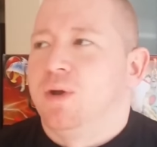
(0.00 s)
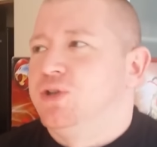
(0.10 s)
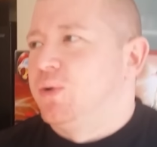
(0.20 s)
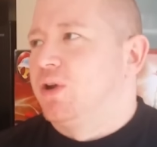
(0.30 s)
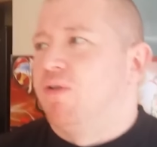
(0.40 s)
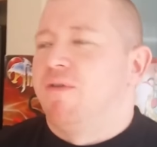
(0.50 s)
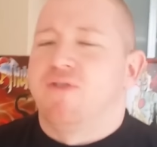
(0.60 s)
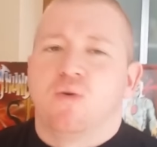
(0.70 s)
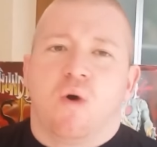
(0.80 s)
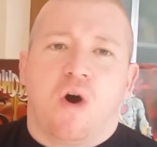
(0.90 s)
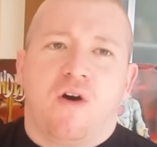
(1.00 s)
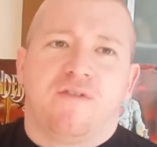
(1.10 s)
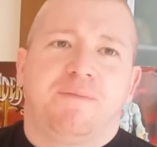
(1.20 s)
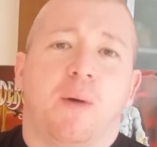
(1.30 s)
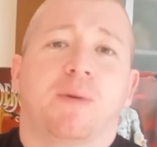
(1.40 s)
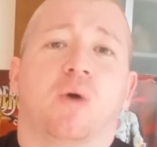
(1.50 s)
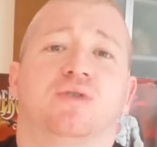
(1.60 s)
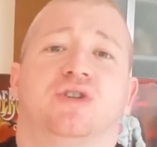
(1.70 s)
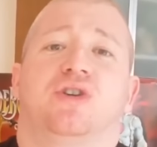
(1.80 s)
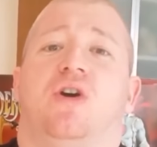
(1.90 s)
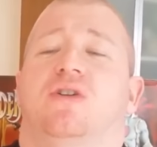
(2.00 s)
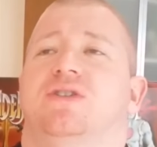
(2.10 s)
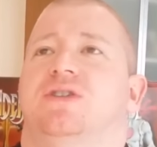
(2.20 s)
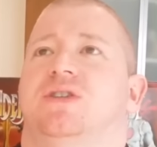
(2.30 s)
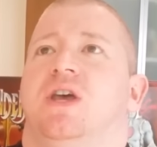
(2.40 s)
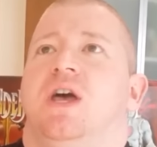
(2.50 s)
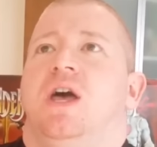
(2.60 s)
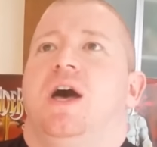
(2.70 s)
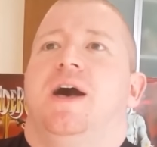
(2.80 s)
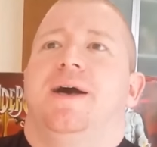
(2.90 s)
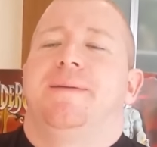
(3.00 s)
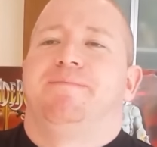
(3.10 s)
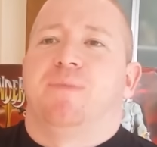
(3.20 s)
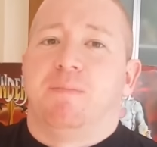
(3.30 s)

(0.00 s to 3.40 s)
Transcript: We're doing a review of Pop Culture Shock's um,